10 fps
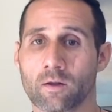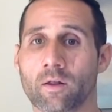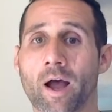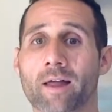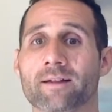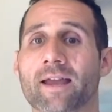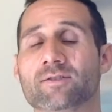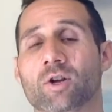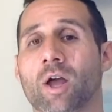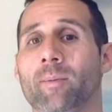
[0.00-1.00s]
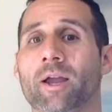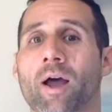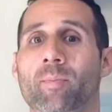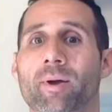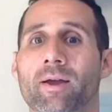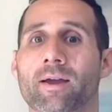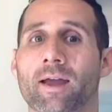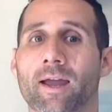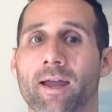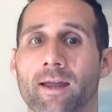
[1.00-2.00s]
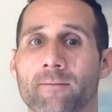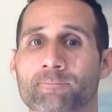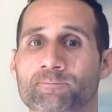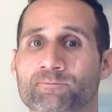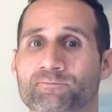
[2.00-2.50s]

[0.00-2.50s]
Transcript: the holidays are coming up, and